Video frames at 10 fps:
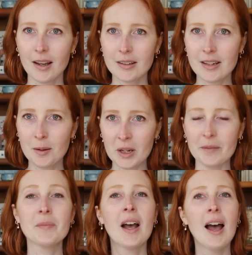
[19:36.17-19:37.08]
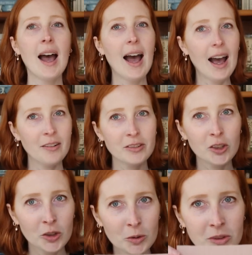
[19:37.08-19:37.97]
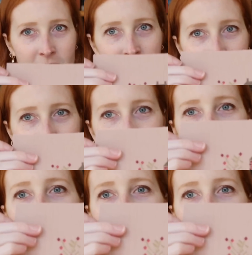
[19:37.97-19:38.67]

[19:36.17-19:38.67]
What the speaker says: Tell me, have you stitched